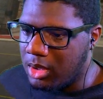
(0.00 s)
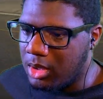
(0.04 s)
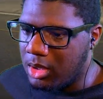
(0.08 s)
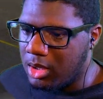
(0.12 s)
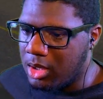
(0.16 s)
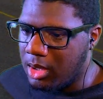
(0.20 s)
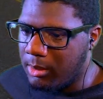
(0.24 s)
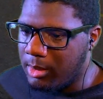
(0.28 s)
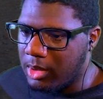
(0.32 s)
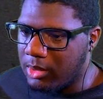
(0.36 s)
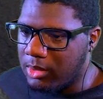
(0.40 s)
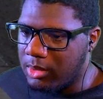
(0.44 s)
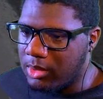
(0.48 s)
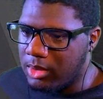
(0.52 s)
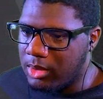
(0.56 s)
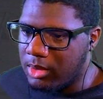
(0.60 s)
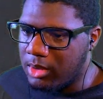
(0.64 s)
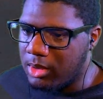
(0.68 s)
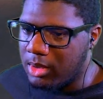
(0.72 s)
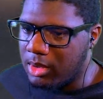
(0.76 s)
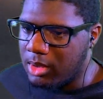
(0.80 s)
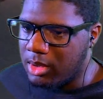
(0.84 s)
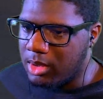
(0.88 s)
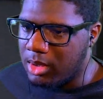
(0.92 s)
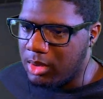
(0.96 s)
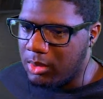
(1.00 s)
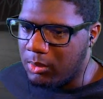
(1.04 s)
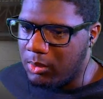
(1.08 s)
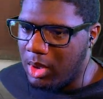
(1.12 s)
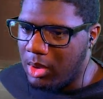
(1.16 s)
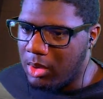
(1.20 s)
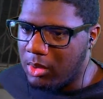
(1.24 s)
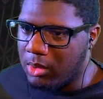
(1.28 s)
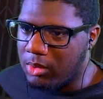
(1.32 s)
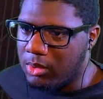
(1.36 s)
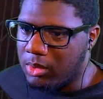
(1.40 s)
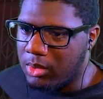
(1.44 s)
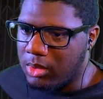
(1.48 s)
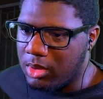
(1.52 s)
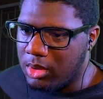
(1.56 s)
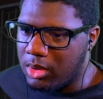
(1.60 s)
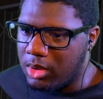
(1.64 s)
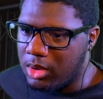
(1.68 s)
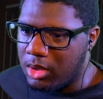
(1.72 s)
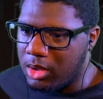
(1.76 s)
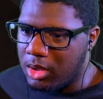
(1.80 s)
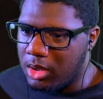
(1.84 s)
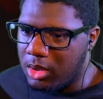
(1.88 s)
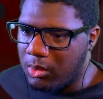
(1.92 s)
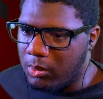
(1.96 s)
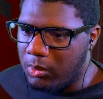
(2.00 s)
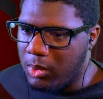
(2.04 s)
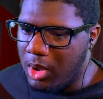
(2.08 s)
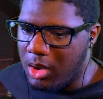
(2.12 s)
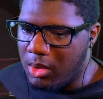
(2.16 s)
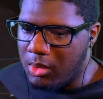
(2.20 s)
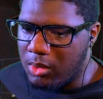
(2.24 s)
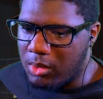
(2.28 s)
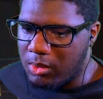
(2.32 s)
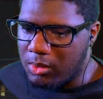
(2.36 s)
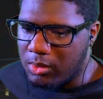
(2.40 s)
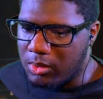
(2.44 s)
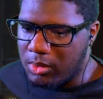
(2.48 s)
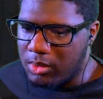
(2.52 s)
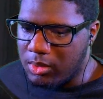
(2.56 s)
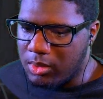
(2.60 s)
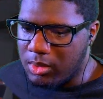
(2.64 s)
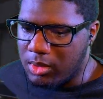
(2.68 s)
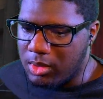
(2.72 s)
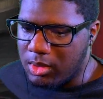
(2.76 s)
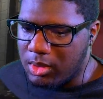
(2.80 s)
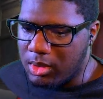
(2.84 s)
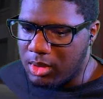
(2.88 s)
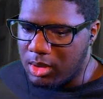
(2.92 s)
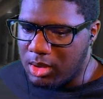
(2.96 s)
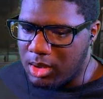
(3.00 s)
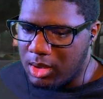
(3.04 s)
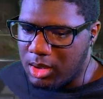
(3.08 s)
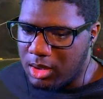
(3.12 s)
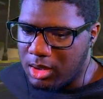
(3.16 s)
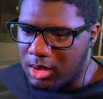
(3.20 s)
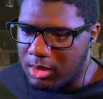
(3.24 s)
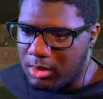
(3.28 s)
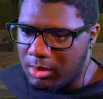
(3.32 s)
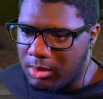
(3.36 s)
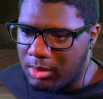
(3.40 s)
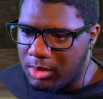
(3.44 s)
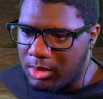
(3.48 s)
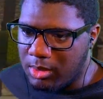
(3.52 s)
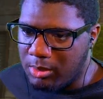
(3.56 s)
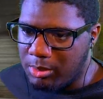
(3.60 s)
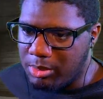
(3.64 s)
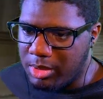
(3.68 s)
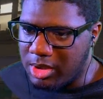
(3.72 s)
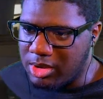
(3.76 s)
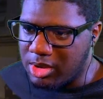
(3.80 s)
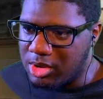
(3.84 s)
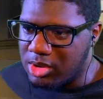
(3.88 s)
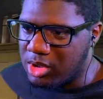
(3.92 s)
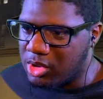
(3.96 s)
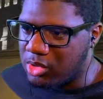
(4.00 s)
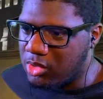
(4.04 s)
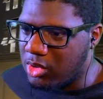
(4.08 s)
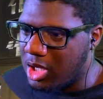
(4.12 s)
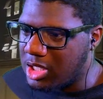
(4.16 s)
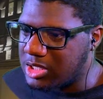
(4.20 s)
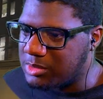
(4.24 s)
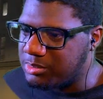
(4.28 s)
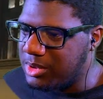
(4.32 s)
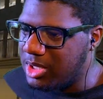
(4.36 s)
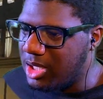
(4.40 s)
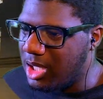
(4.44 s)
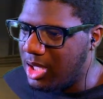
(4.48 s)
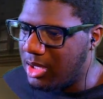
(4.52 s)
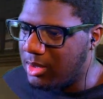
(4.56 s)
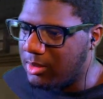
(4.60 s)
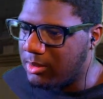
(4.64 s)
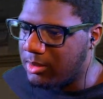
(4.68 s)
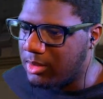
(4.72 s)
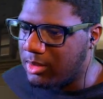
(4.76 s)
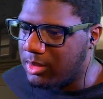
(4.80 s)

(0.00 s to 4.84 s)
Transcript: Come on. Whoa. Whoa. Brother just crossed me up.